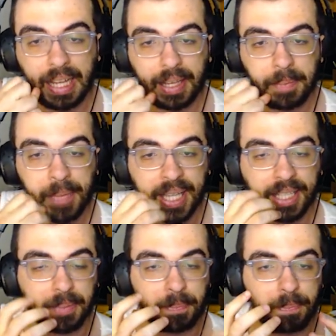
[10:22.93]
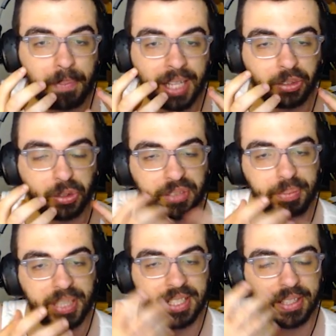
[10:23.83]
make a
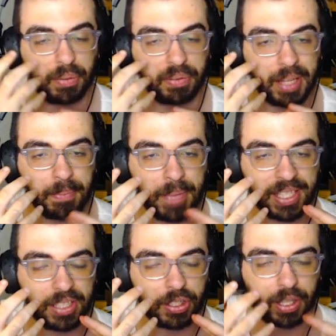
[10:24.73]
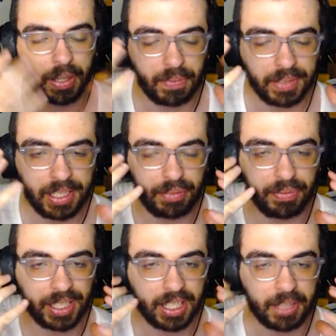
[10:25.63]
masterpiece of a message of delivering
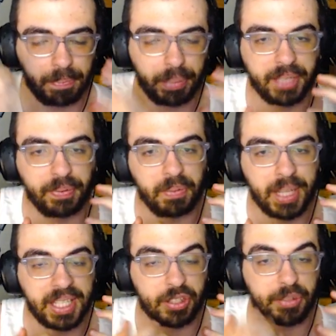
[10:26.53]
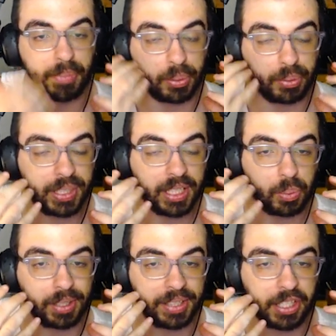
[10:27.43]
an impactful message about real
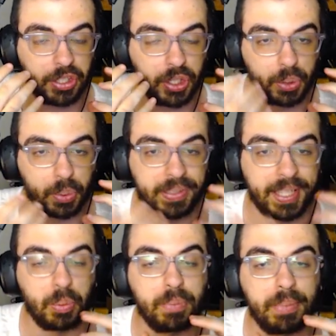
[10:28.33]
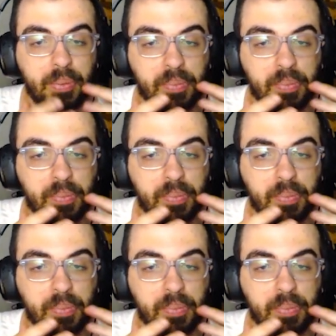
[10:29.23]
world issues that would be